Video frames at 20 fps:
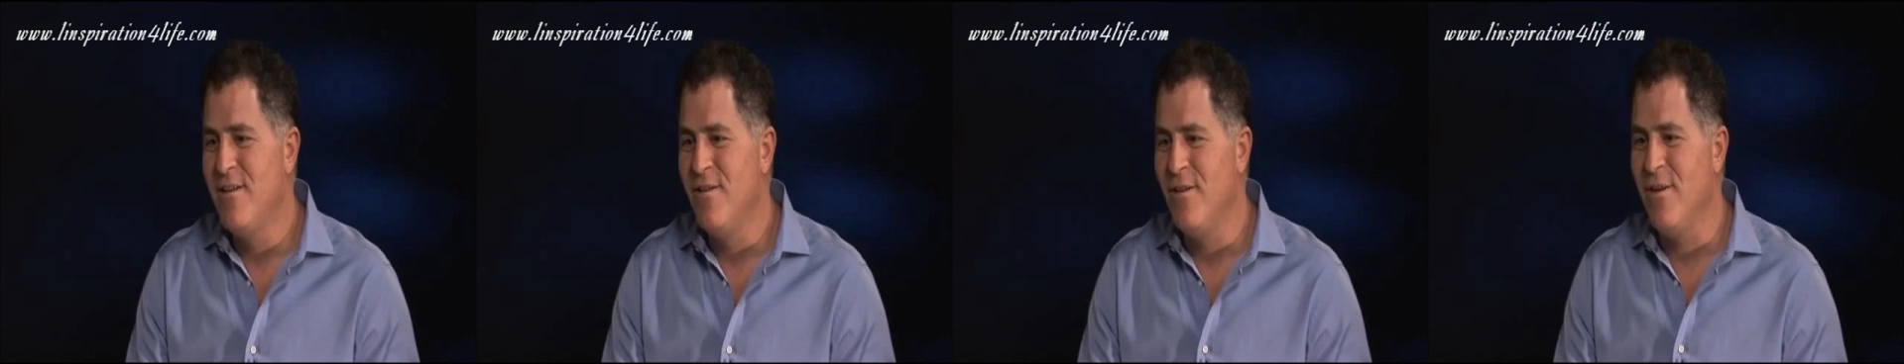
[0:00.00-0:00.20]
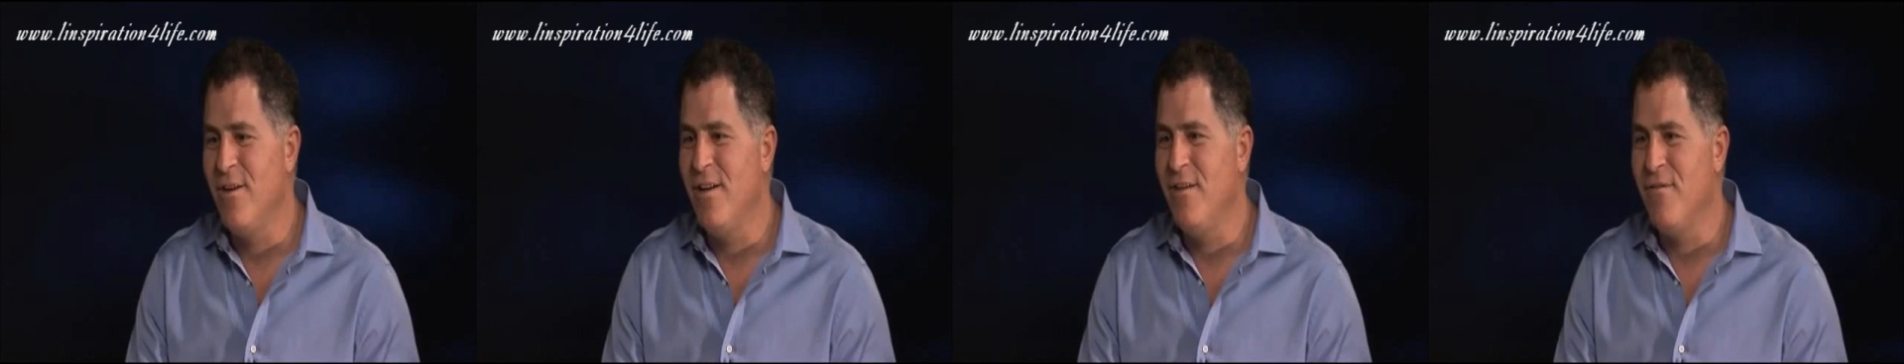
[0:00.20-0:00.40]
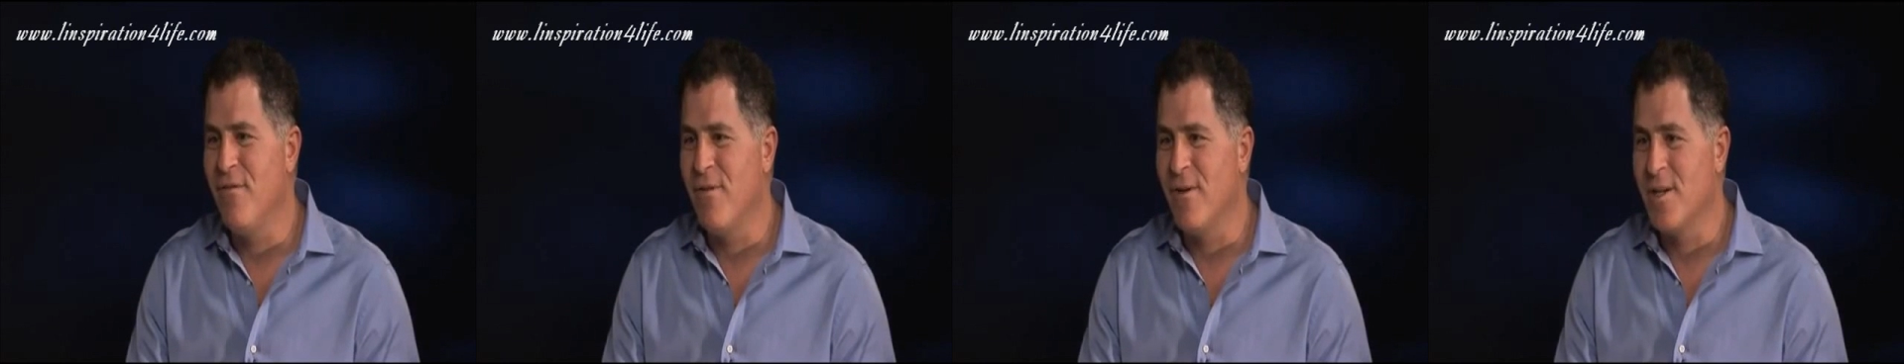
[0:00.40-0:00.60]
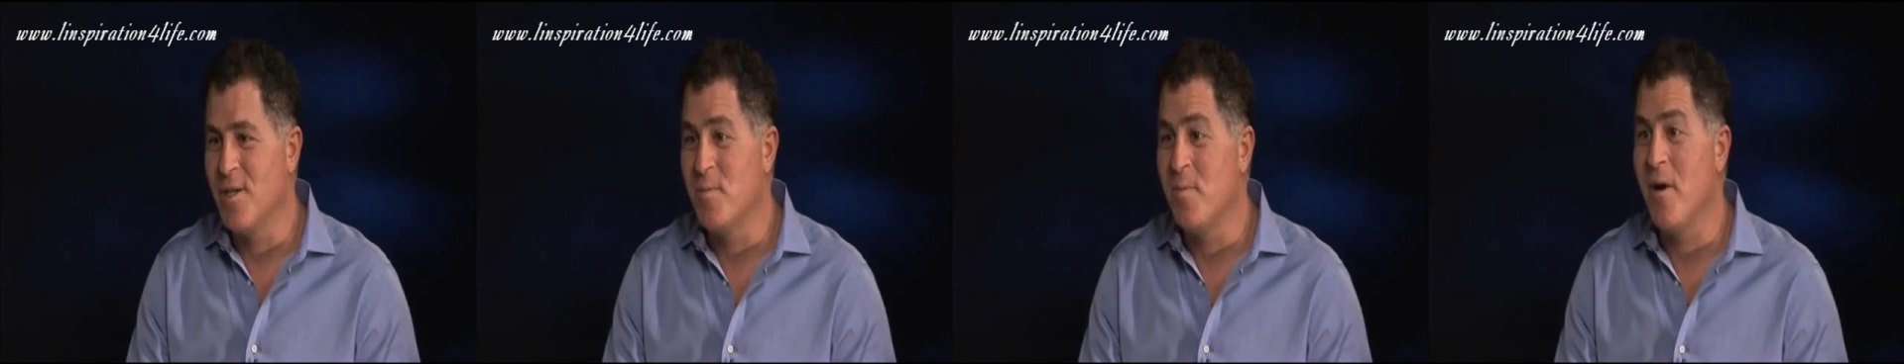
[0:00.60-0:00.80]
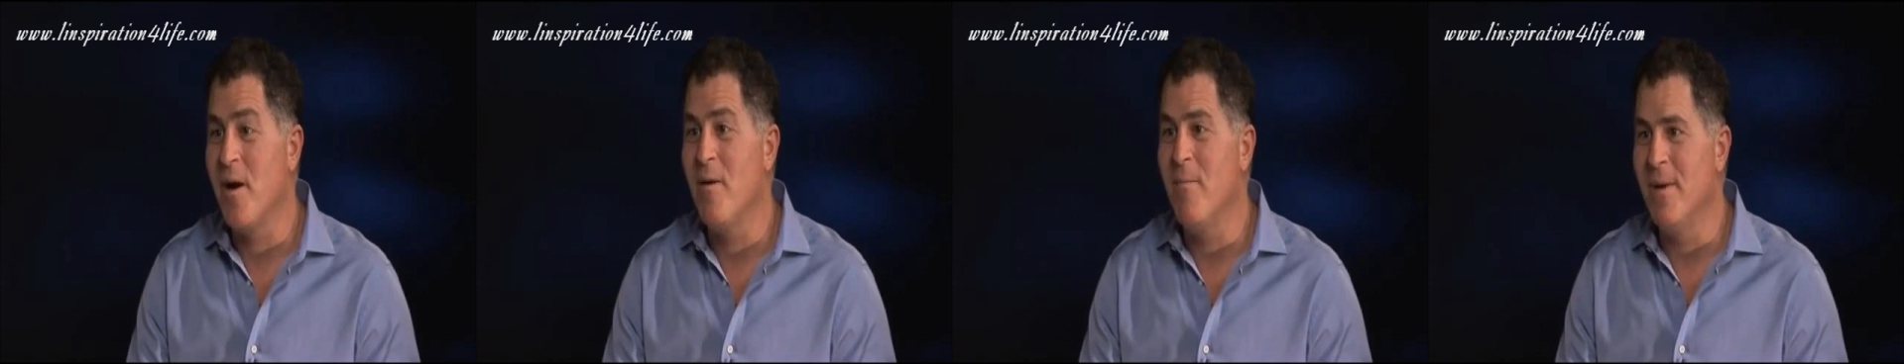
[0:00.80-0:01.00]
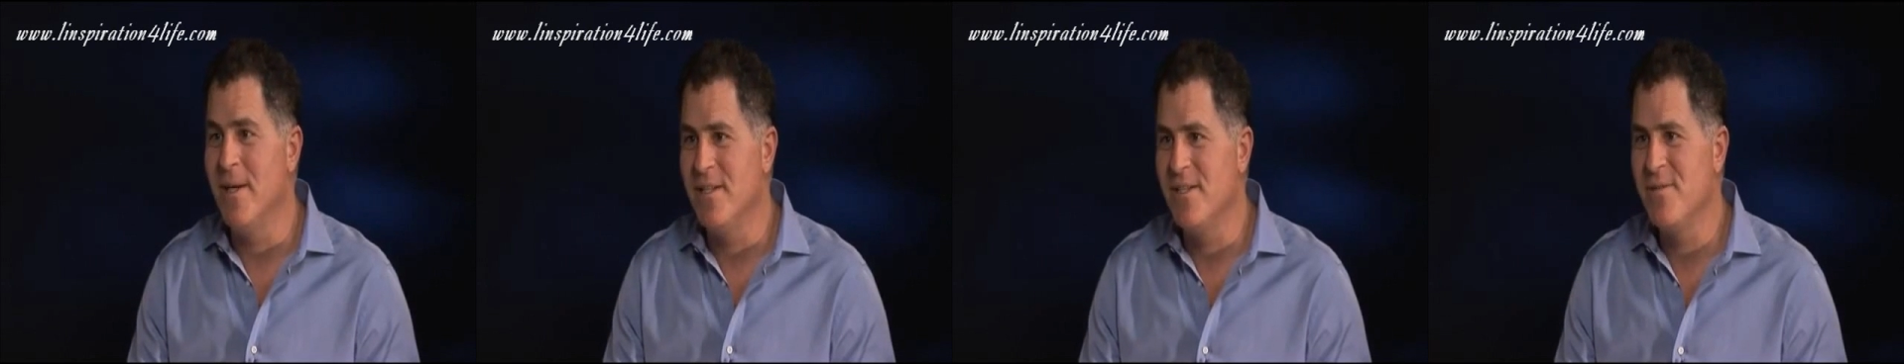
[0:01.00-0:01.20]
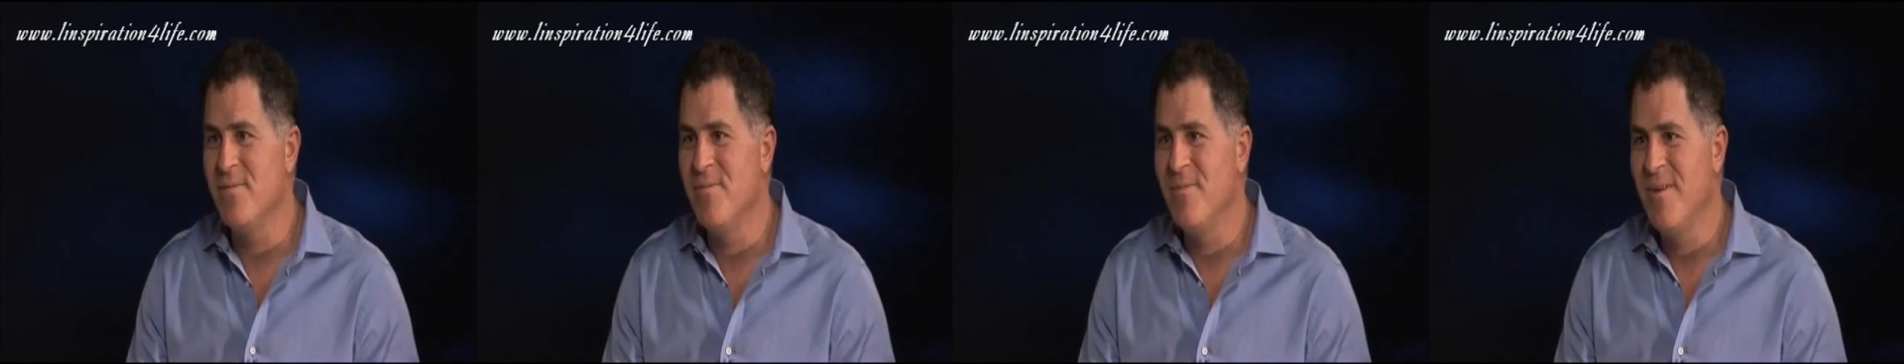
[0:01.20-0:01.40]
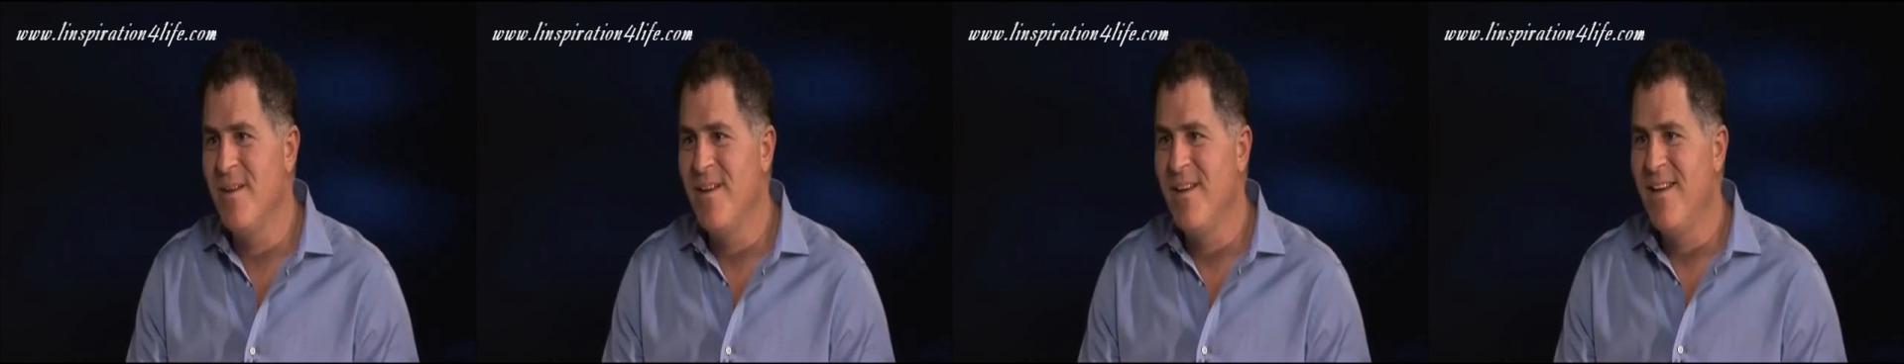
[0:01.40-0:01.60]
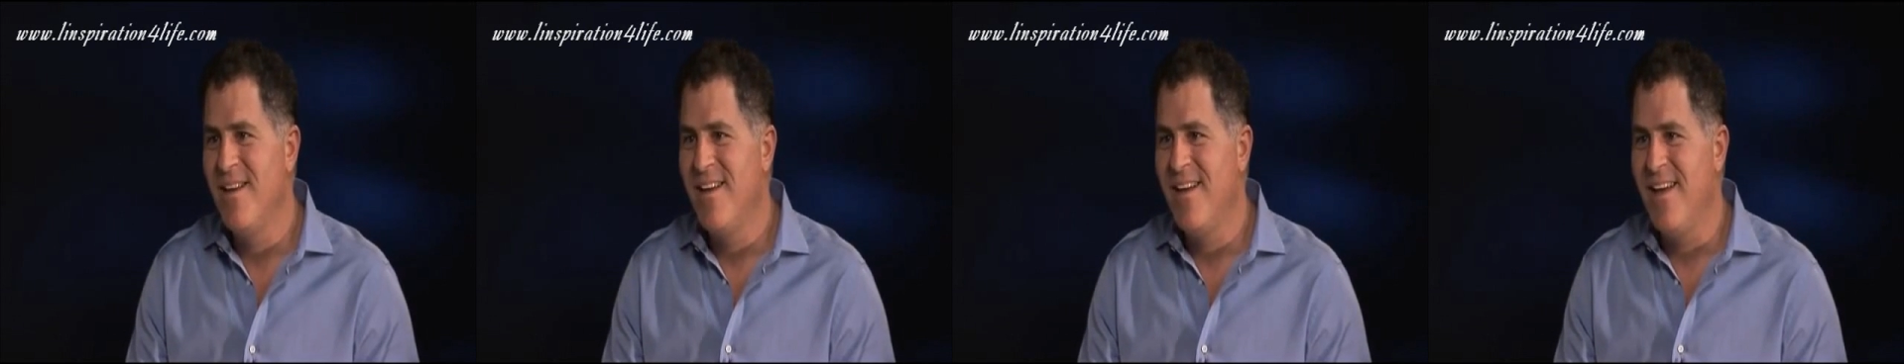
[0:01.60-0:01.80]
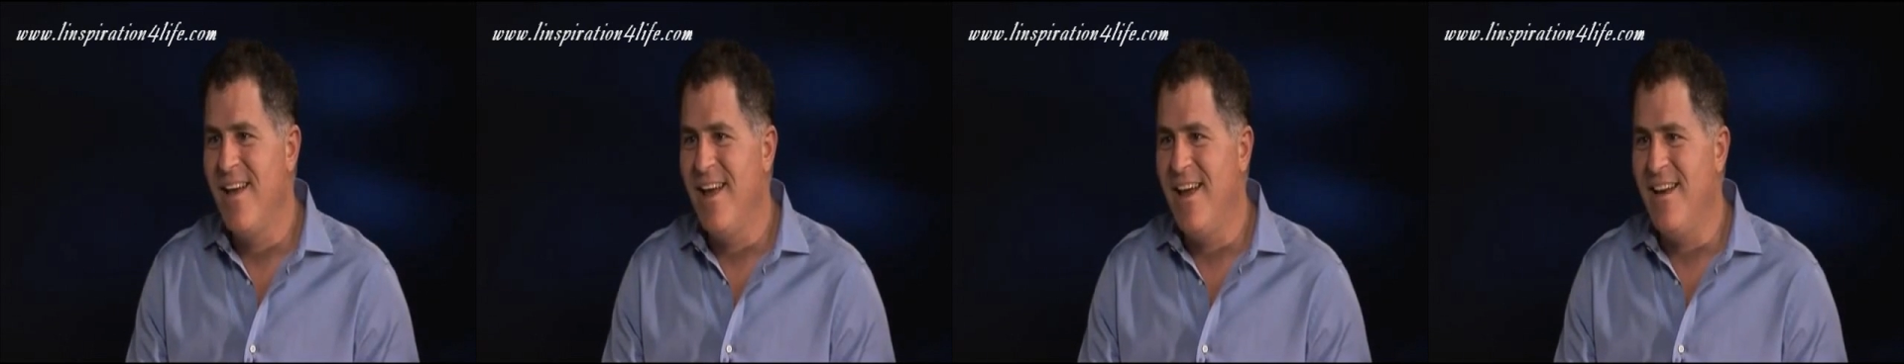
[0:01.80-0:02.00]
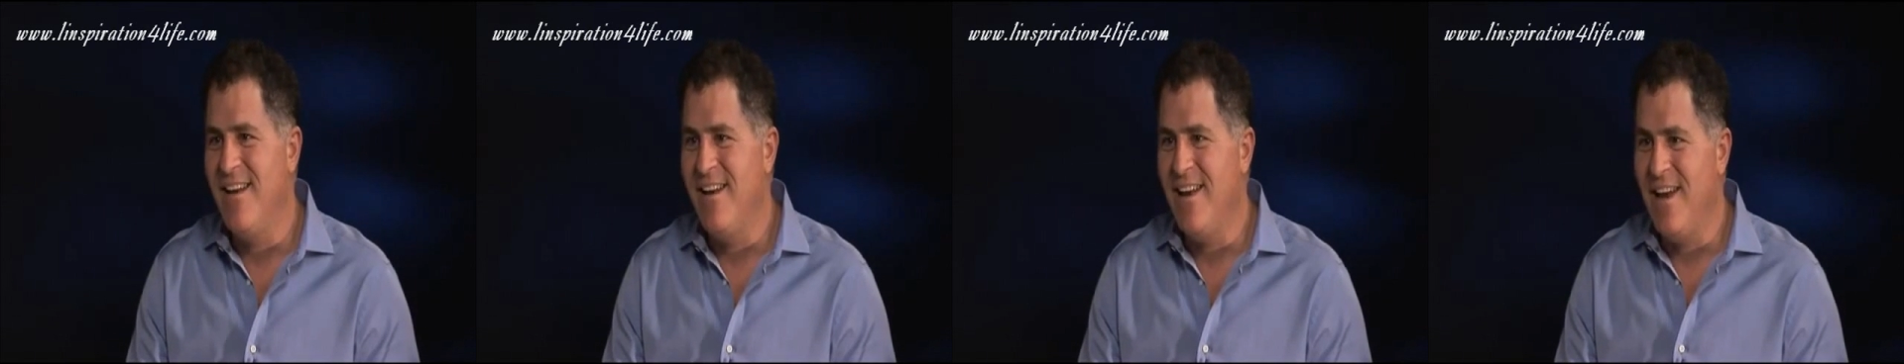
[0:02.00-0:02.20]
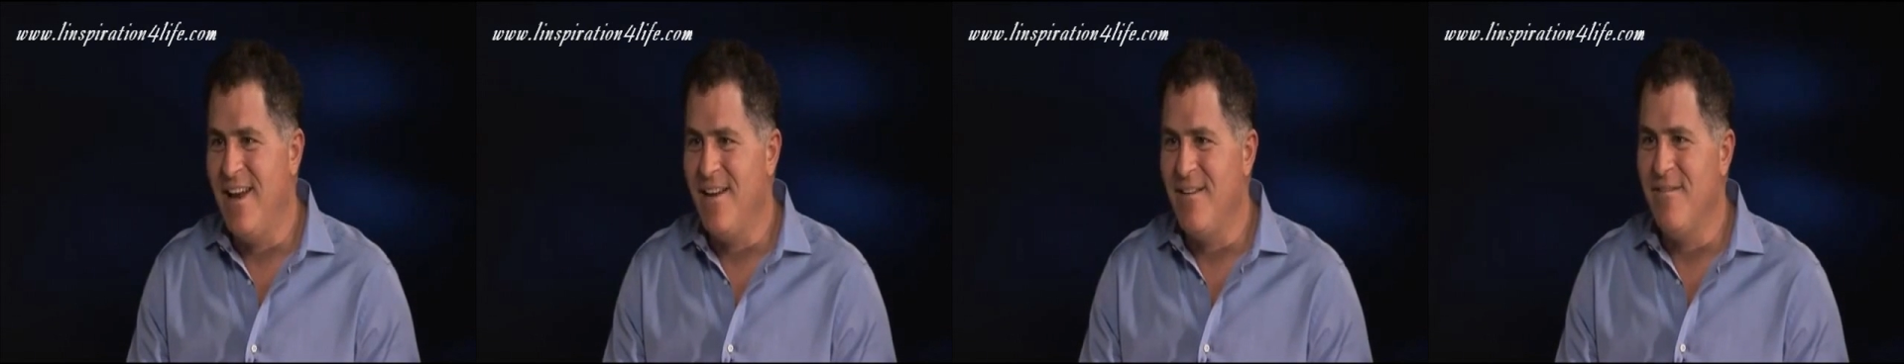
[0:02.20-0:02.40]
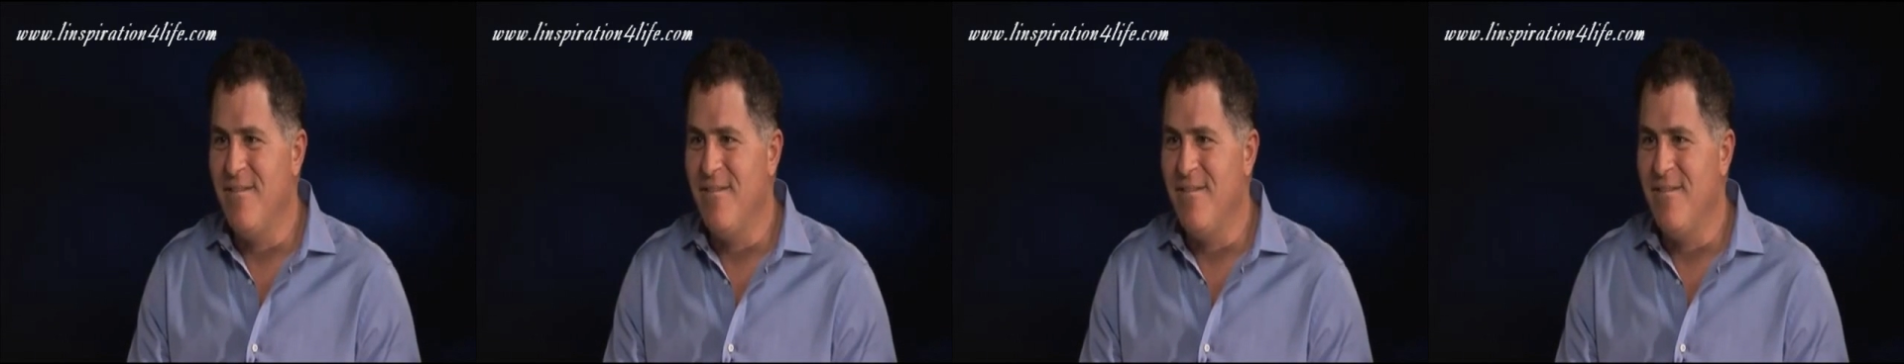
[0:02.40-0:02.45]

looking for experiments, and